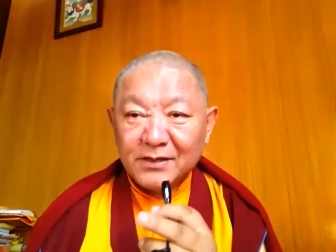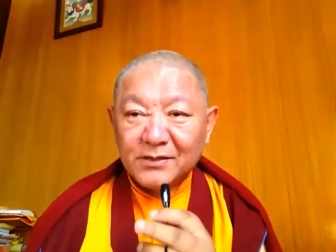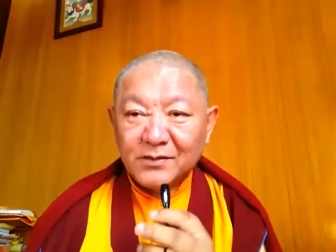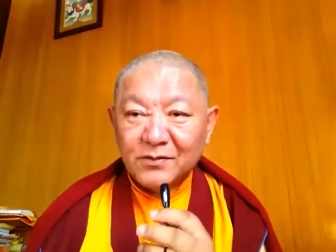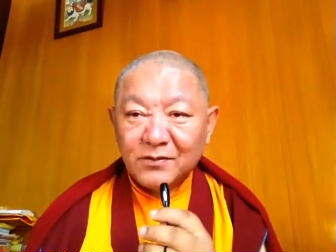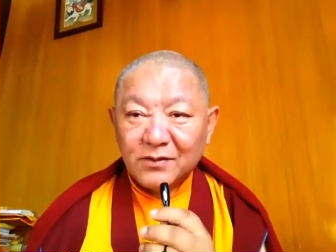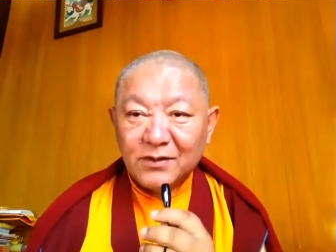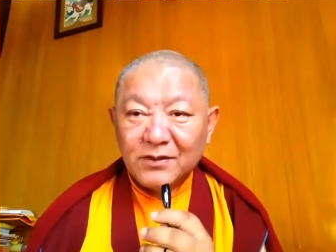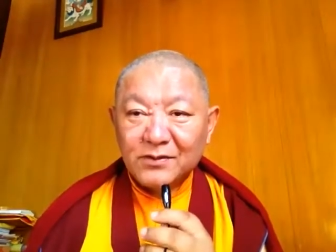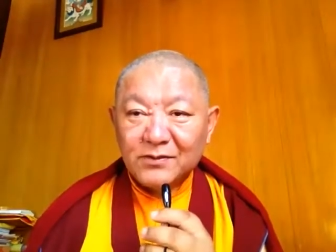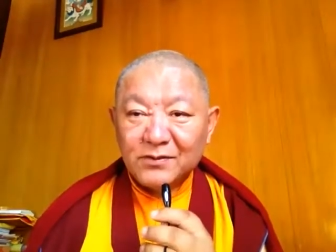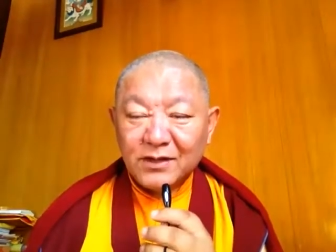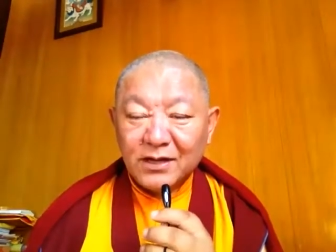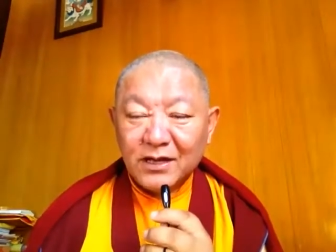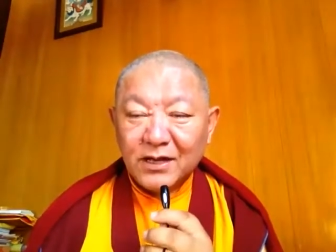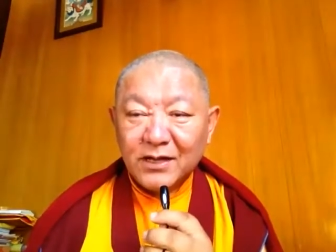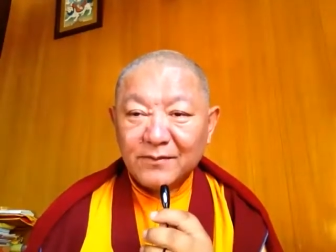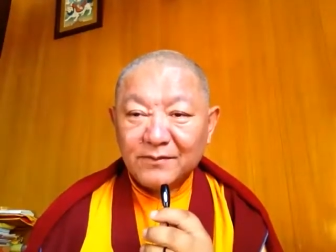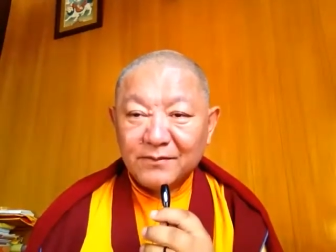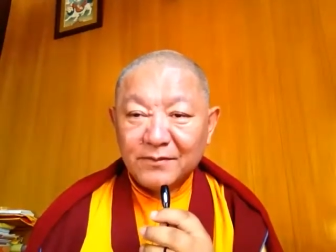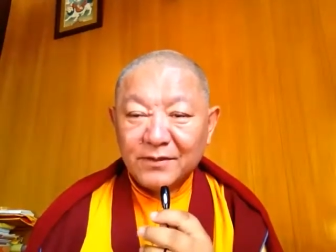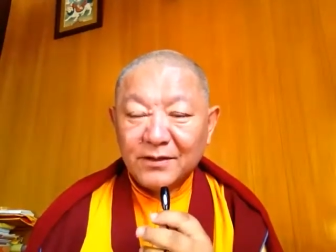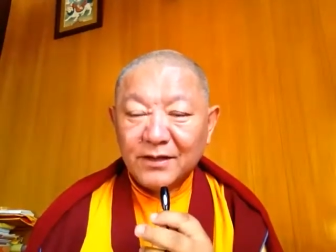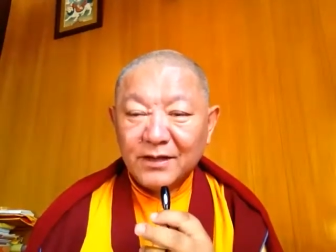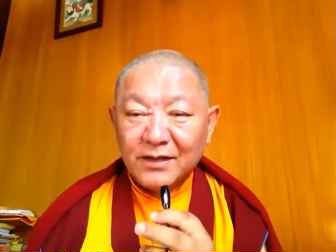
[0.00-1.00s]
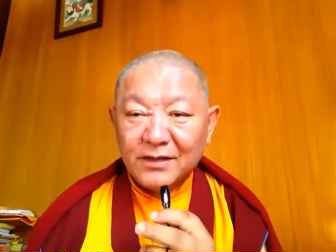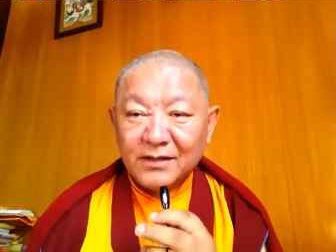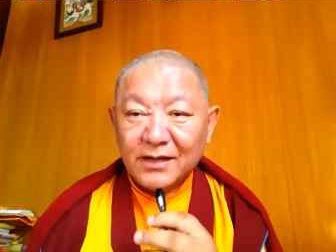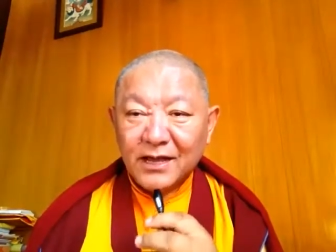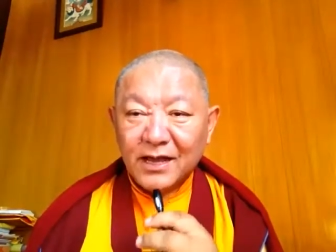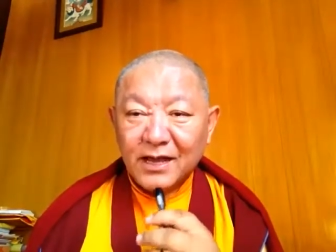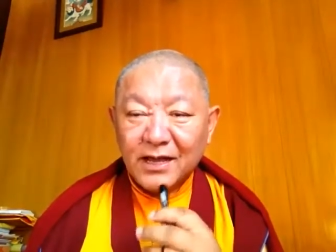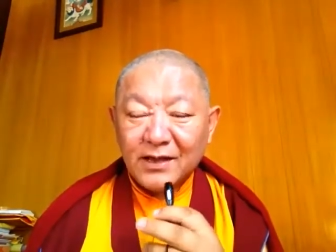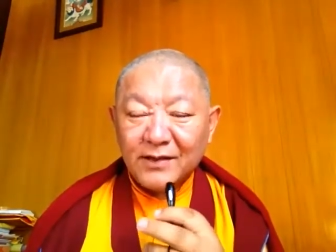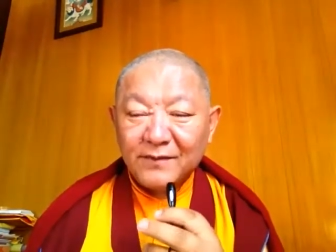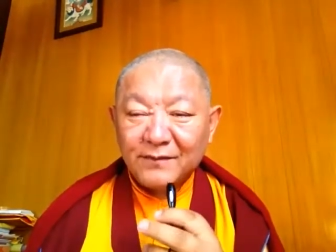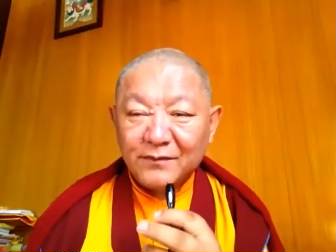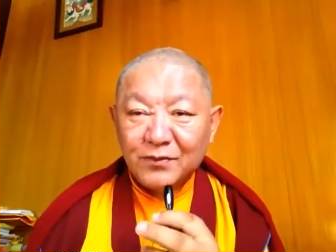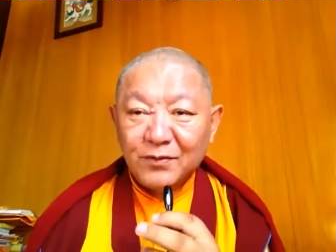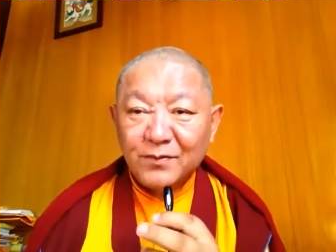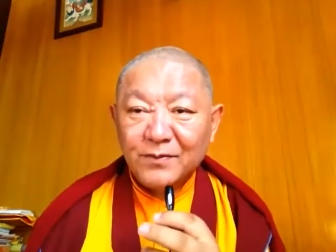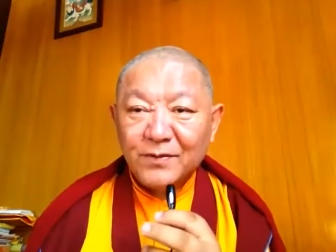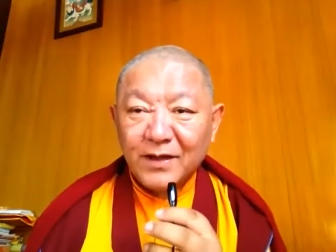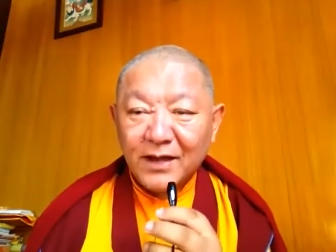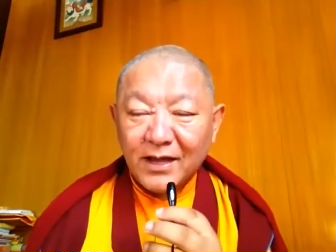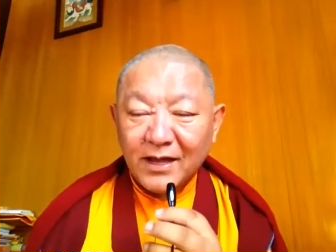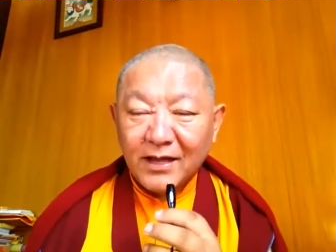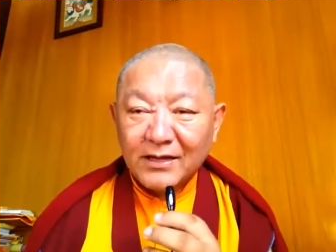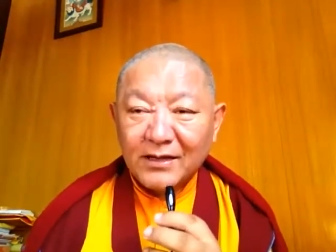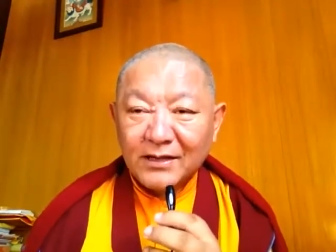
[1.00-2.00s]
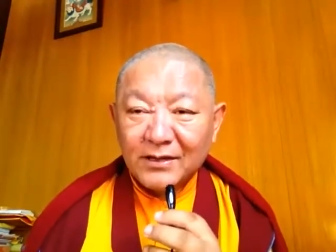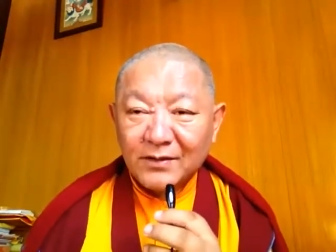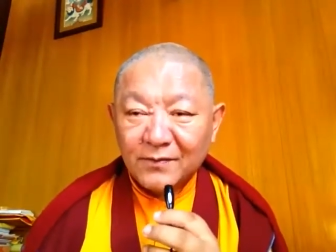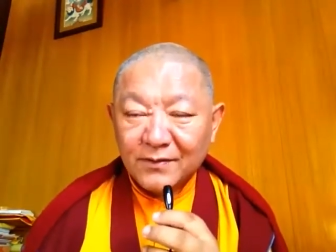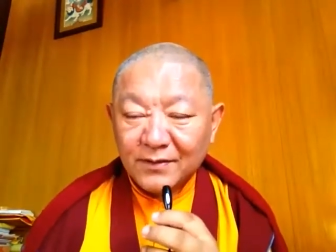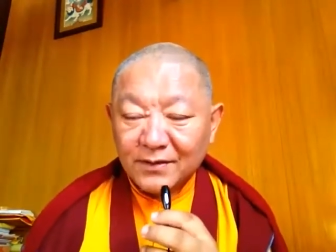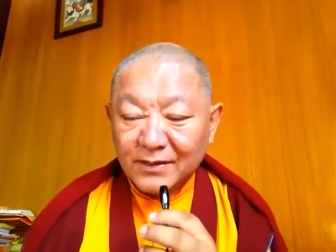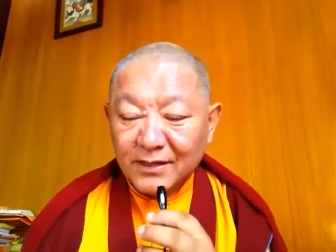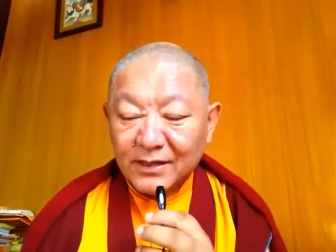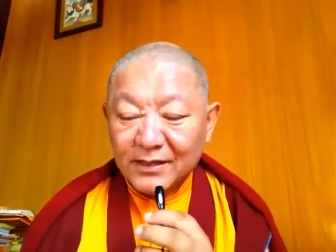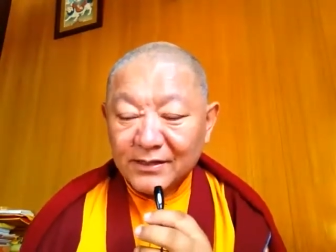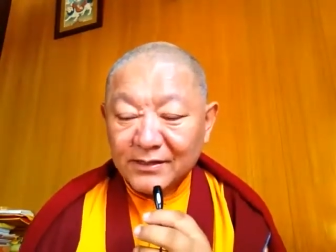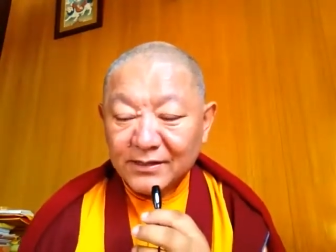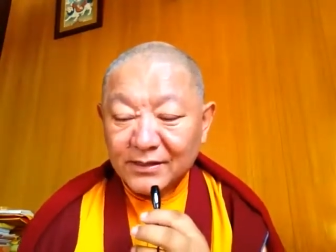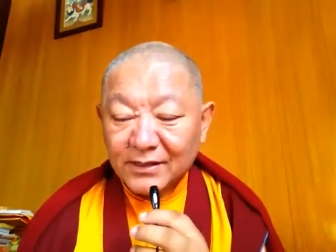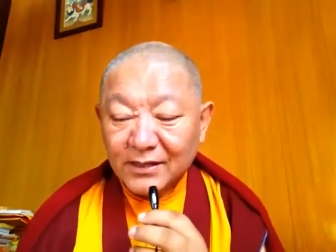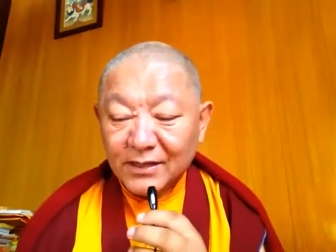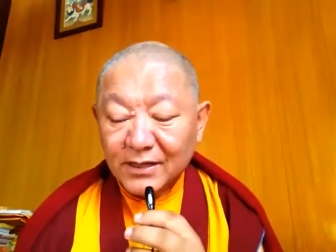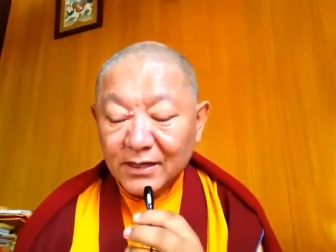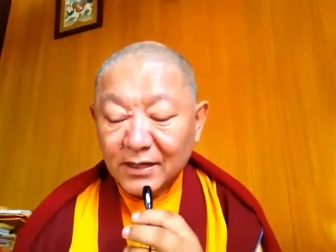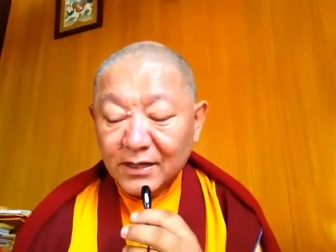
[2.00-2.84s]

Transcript: is going to harm me and I have to be angry with this.